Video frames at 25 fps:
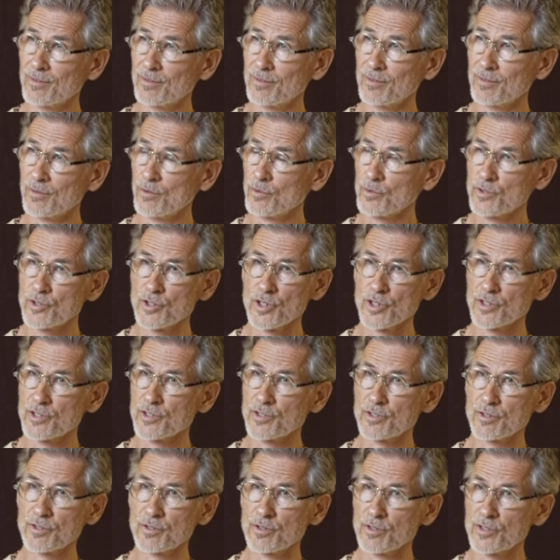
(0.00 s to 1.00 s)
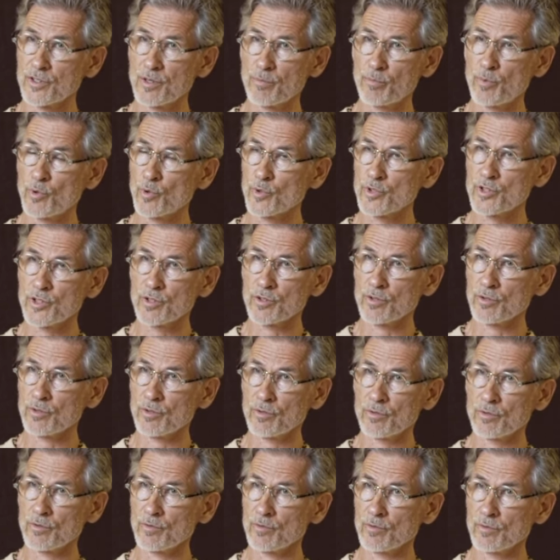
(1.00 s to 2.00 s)
not just supporting
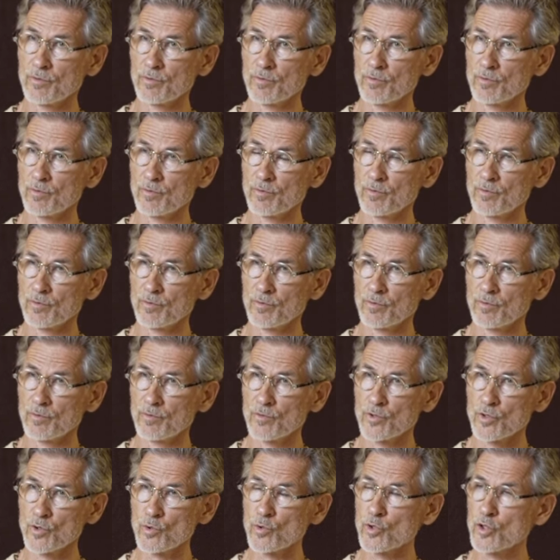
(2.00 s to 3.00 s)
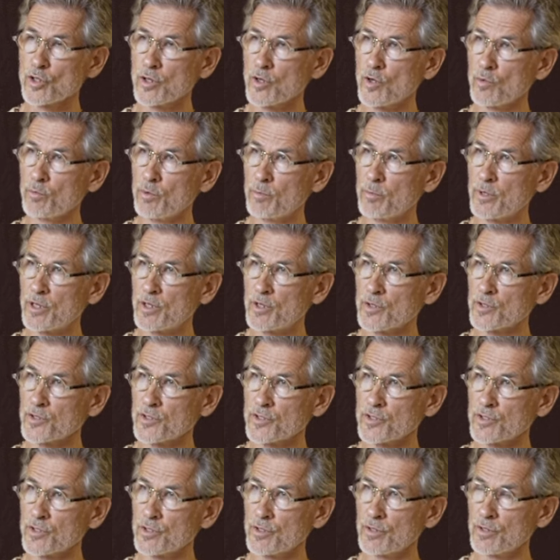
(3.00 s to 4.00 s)
Jewish lobby,
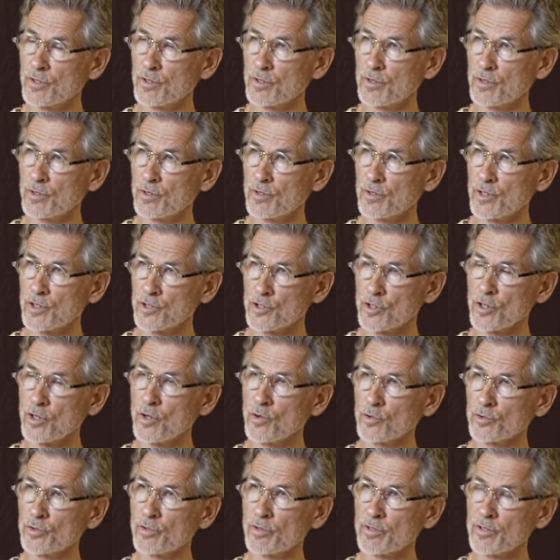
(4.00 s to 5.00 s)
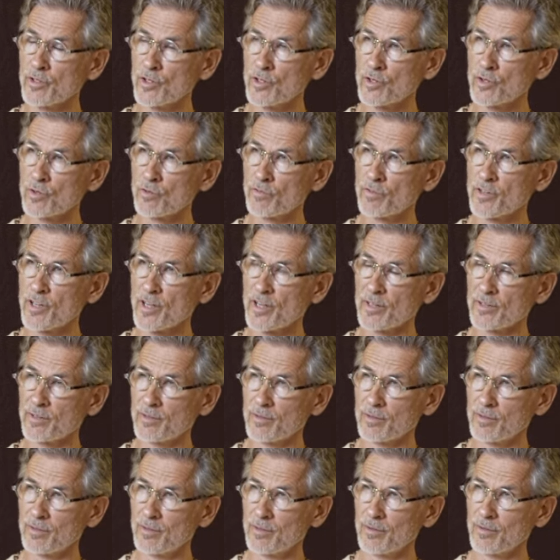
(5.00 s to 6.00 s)
because there's a long tradition of that,
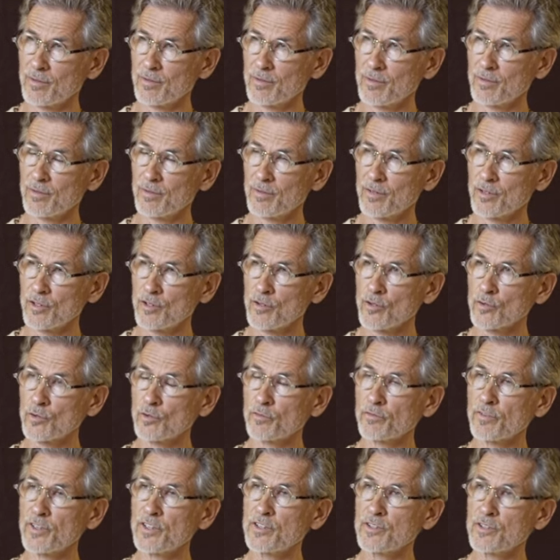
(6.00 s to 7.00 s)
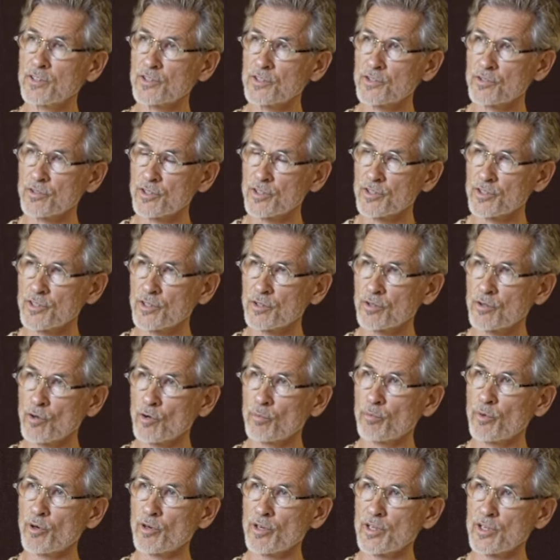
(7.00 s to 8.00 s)
and a lot of industries and
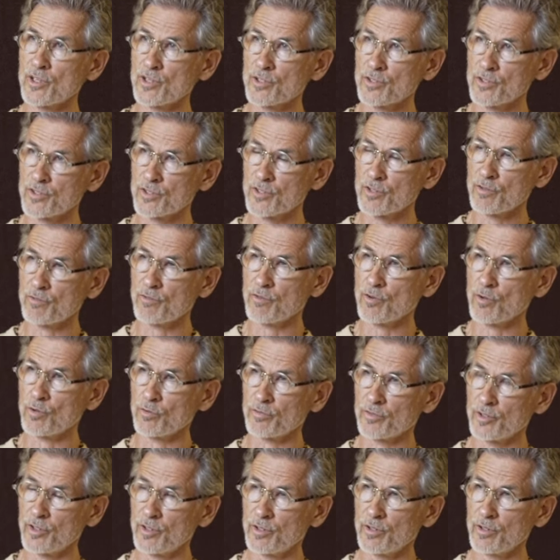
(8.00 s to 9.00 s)
corporations involved.